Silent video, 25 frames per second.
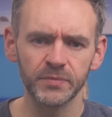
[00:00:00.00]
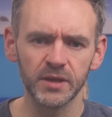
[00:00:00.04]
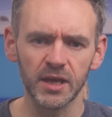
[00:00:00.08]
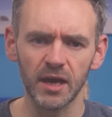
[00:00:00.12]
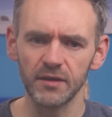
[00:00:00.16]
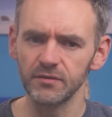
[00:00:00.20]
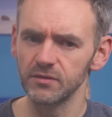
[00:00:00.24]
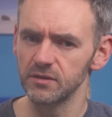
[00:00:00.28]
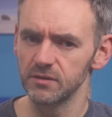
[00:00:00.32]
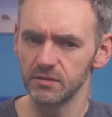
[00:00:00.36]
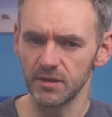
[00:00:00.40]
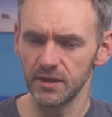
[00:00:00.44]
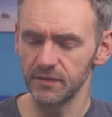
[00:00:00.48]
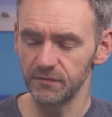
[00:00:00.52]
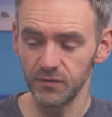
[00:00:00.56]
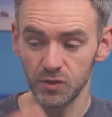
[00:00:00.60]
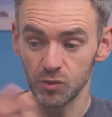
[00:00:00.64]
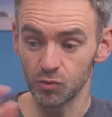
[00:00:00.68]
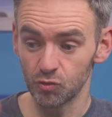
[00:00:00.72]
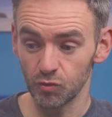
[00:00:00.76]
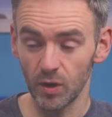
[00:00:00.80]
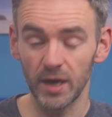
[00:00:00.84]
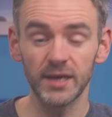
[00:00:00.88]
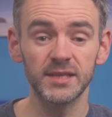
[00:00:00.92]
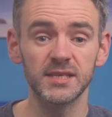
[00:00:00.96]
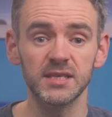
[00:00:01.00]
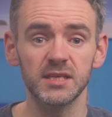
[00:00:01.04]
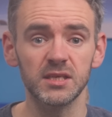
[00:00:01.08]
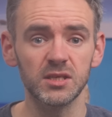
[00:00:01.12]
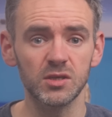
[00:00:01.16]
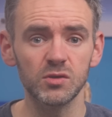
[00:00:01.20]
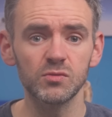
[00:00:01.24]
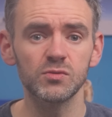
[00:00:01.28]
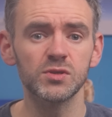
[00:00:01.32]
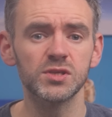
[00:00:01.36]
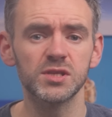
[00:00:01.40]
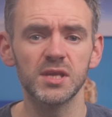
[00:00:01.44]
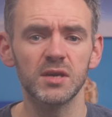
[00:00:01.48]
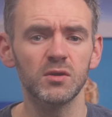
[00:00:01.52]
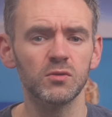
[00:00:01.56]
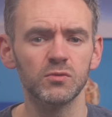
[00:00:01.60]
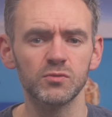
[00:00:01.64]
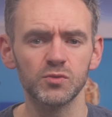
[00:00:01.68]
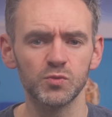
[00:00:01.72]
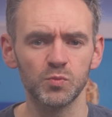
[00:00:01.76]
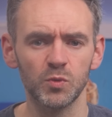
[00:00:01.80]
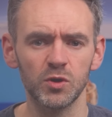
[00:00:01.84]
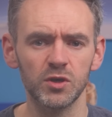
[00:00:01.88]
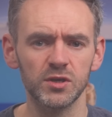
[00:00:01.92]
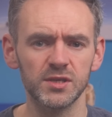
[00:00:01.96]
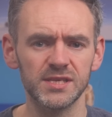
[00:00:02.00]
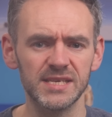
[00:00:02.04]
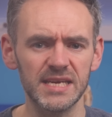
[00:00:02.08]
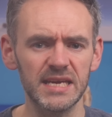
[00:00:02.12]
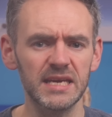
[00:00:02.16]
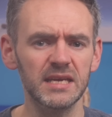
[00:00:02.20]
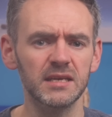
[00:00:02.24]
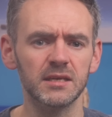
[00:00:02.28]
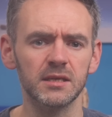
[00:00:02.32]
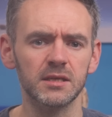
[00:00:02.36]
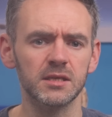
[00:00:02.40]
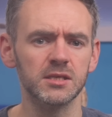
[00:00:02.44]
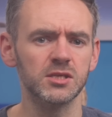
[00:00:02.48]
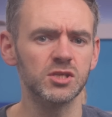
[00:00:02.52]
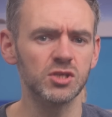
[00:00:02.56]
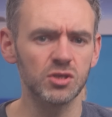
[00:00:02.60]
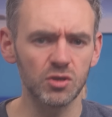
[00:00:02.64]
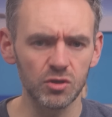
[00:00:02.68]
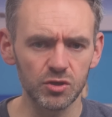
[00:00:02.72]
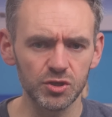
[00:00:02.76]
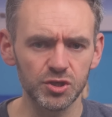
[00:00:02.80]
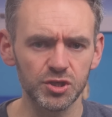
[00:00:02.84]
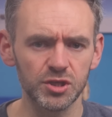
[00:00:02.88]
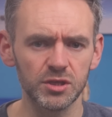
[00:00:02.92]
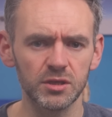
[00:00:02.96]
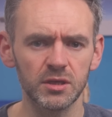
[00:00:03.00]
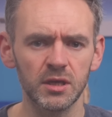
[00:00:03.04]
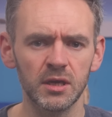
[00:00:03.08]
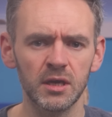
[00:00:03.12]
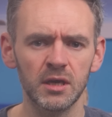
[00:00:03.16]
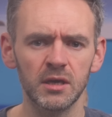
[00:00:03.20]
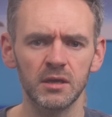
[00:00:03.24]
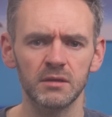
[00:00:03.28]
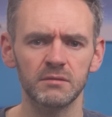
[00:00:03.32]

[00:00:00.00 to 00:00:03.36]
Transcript: And if you try to use those words in a discussion,